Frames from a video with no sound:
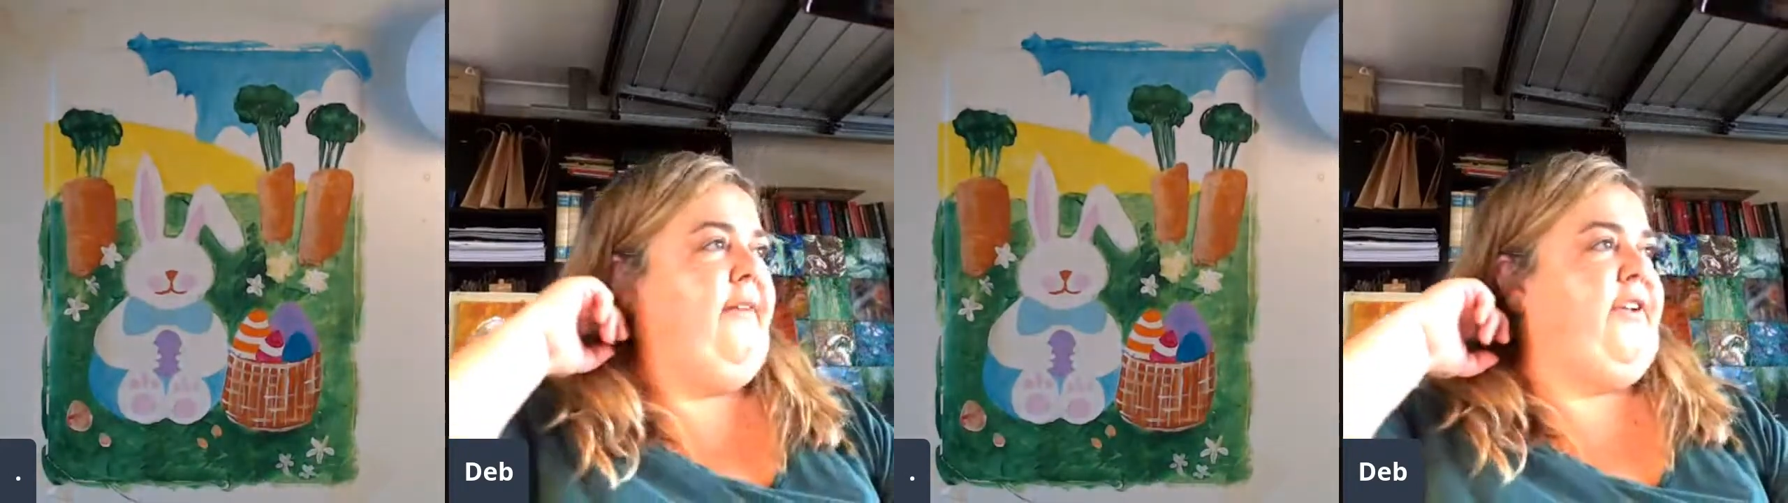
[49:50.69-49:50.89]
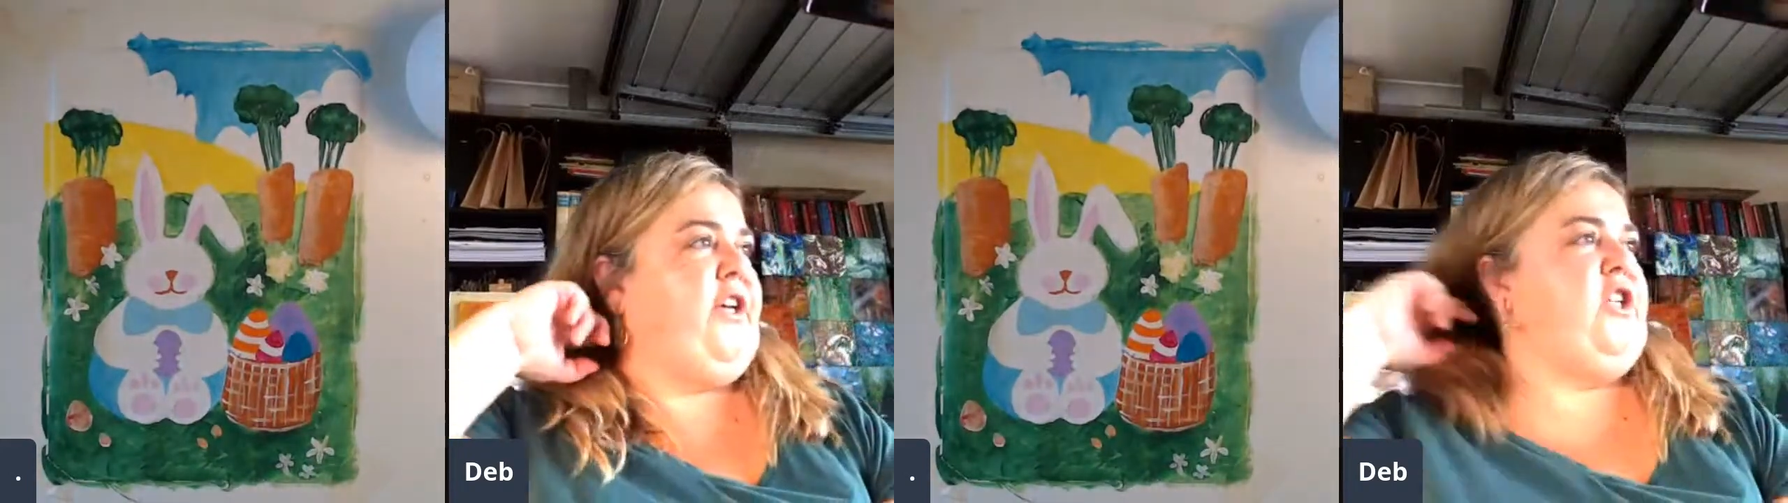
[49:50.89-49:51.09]

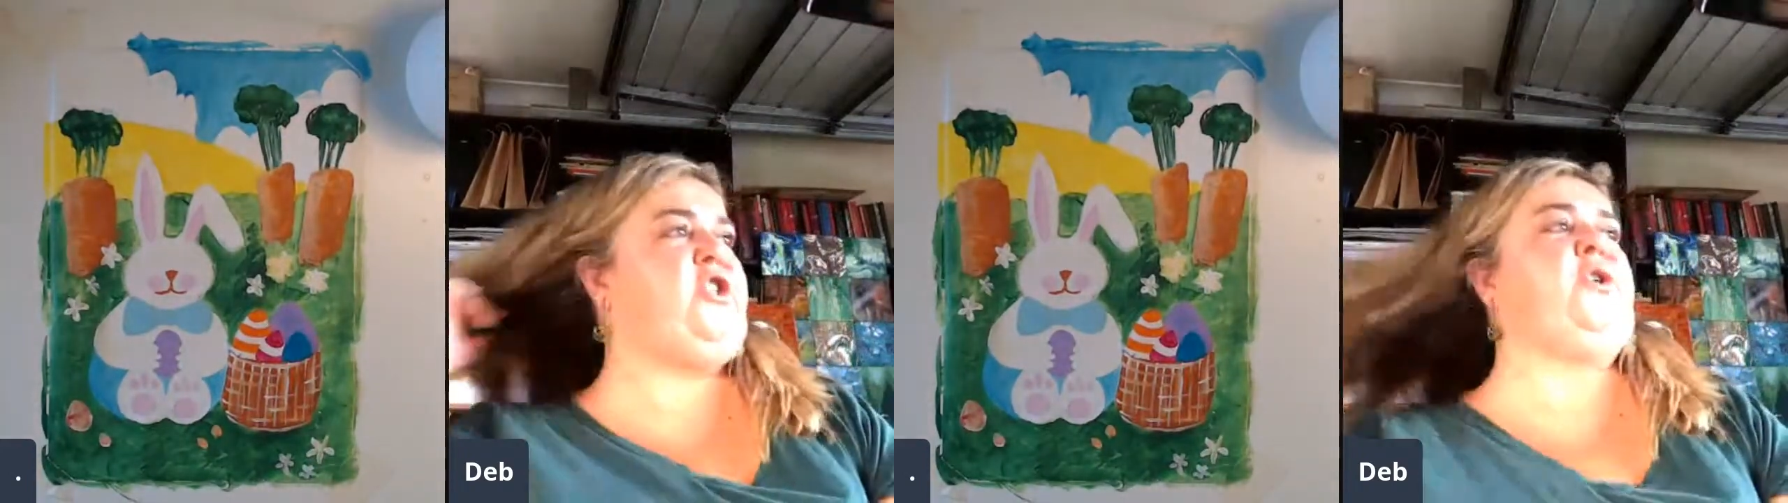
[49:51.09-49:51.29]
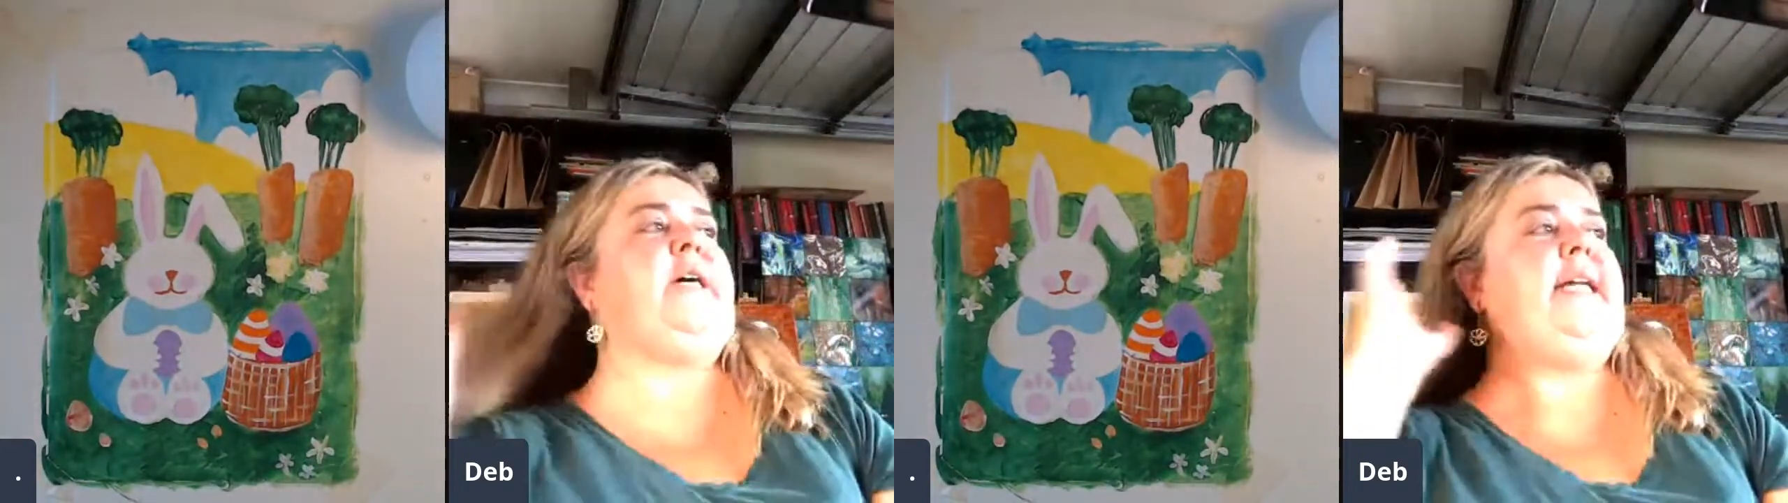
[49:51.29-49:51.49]
you
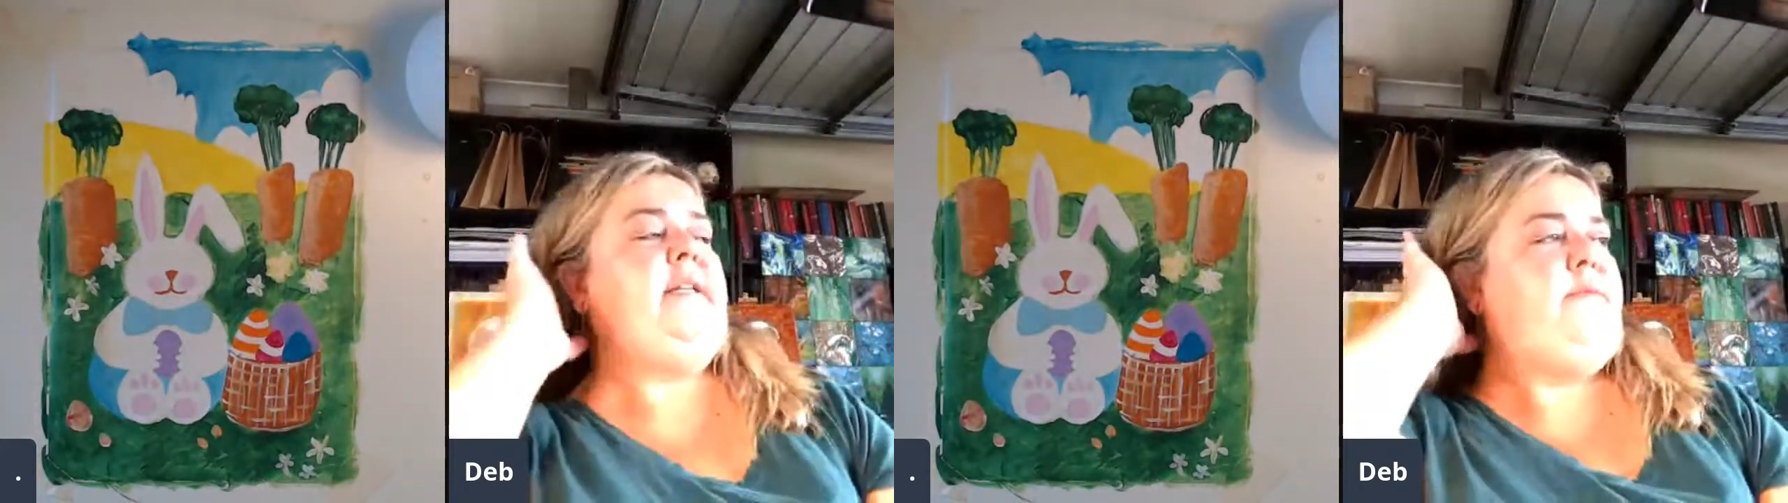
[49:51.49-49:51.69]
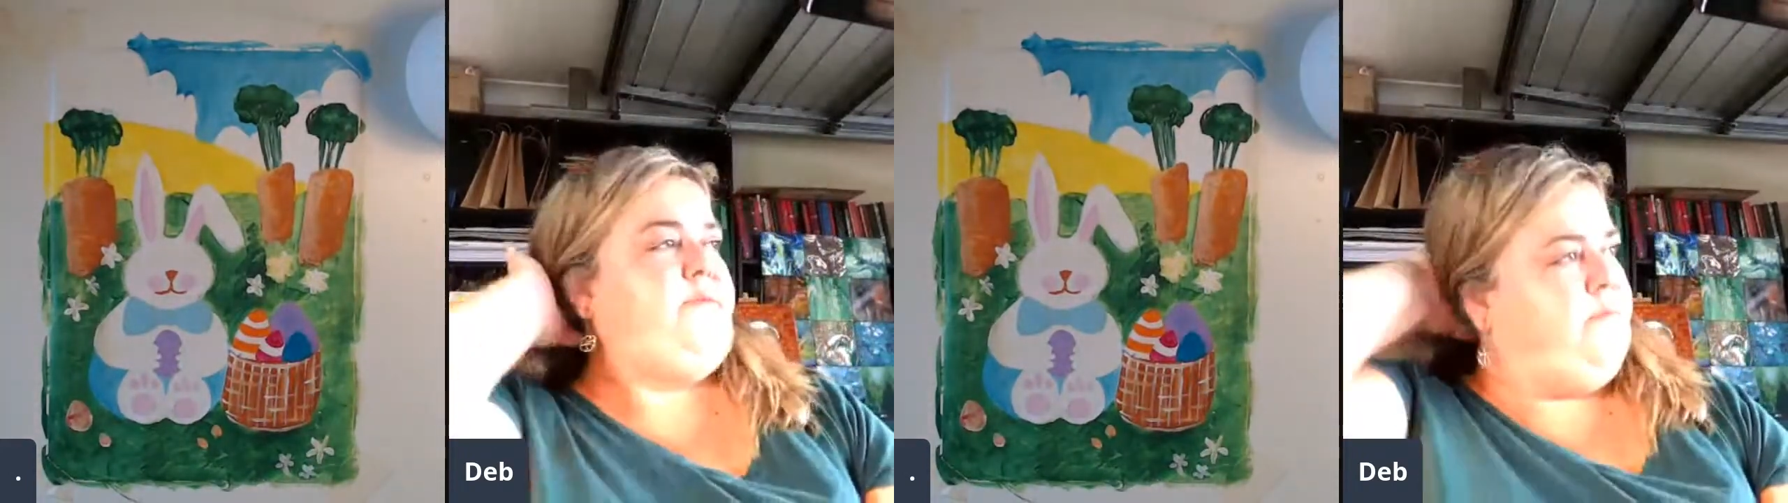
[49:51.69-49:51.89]

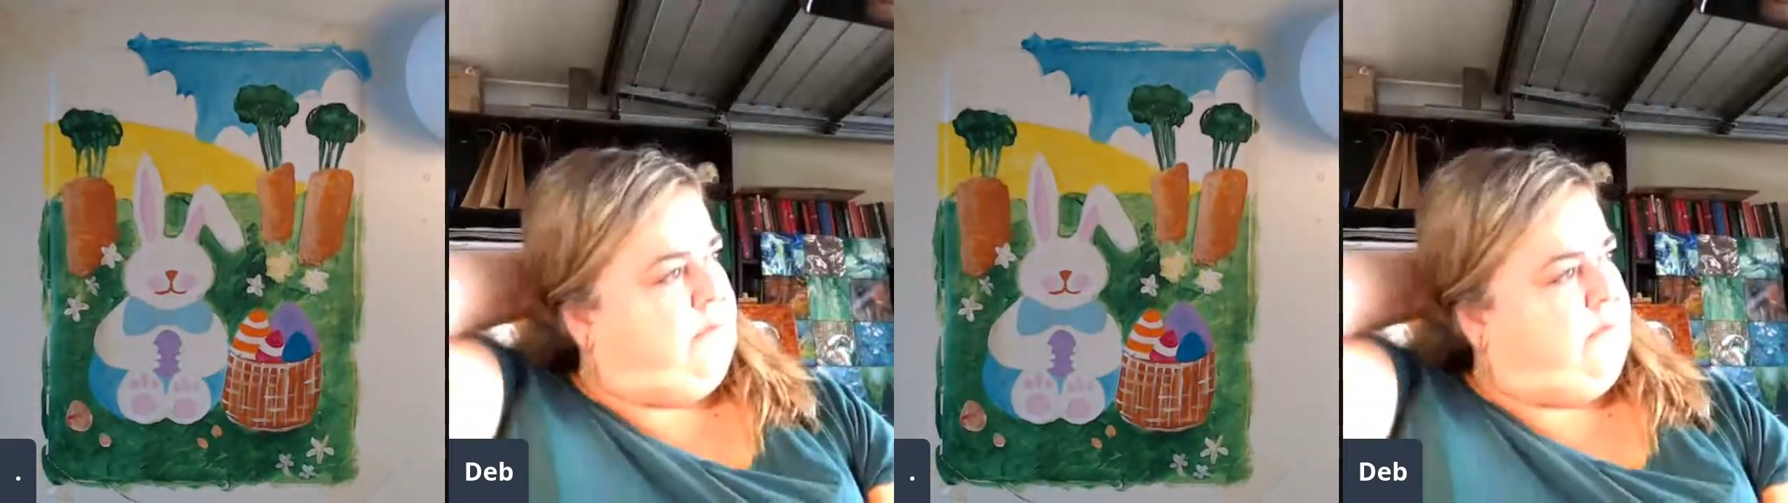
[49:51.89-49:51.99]
join,